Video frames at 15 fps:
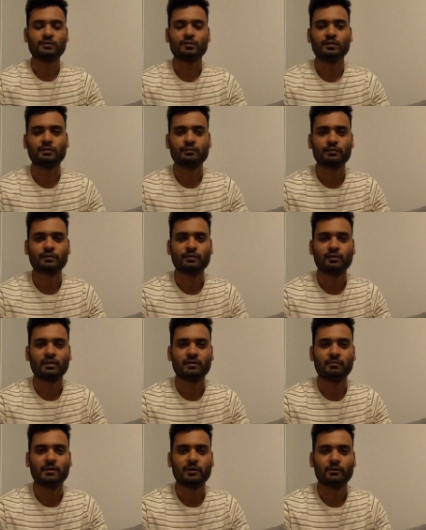So this was
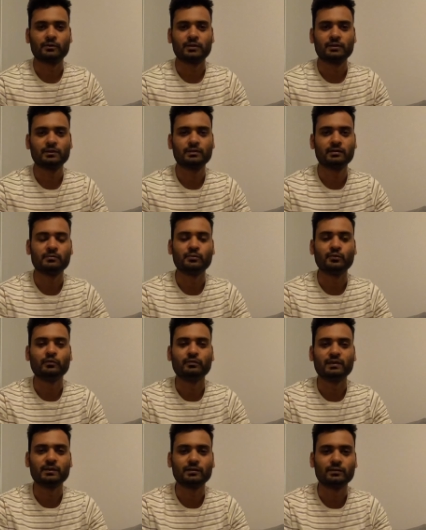all about
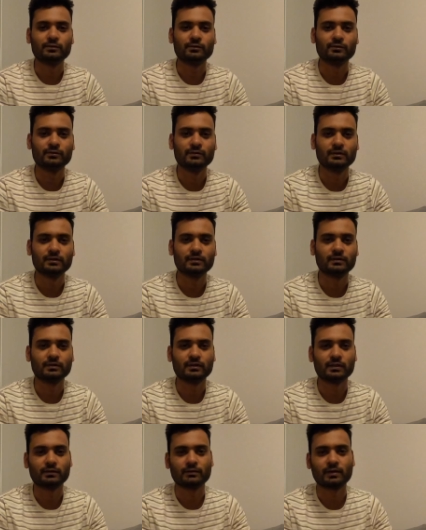moving to
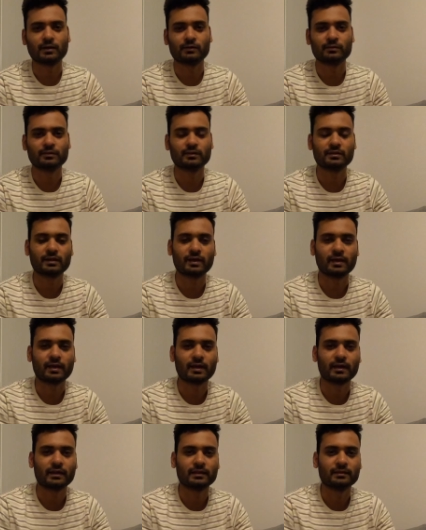the new house
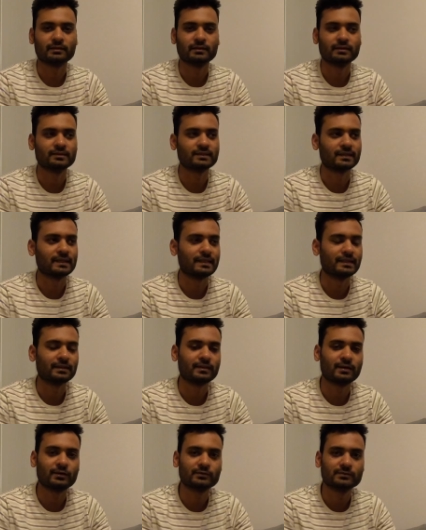and settling
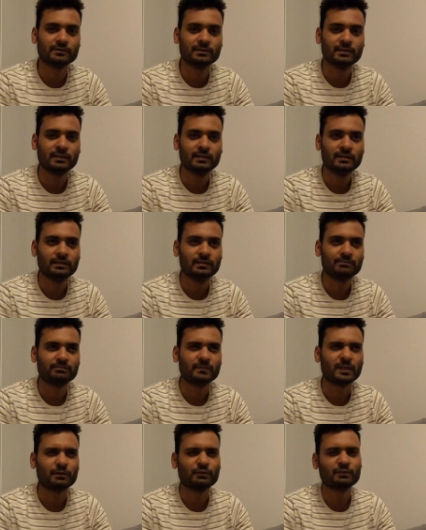down.
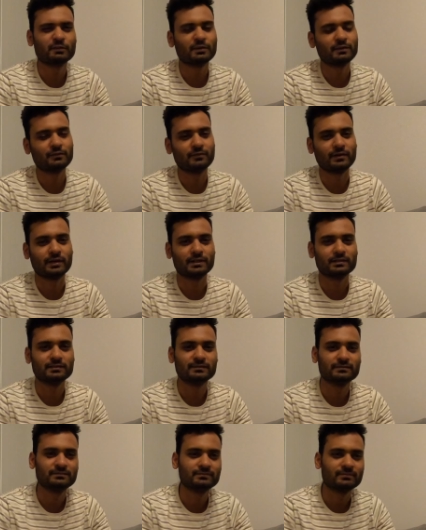It was quite
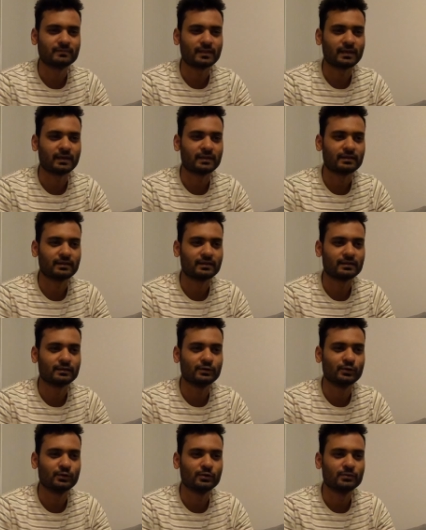fun and I
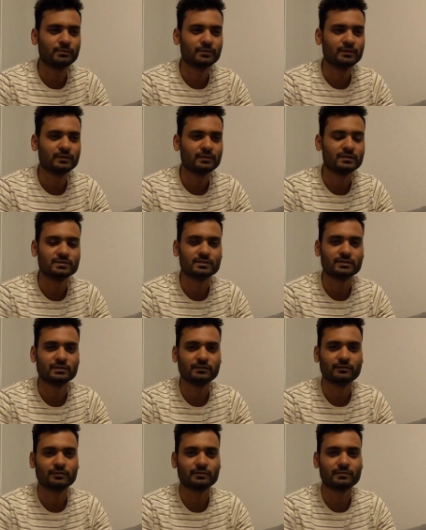hope the
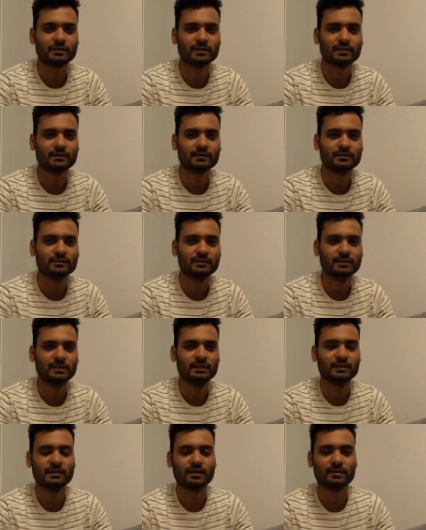journey from here
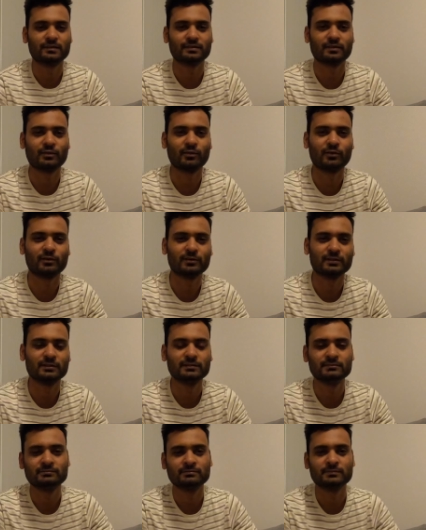is all
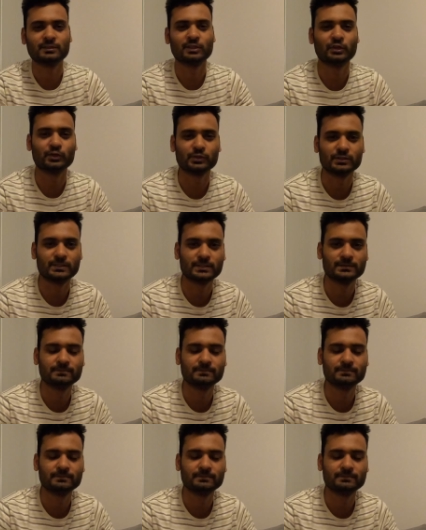good.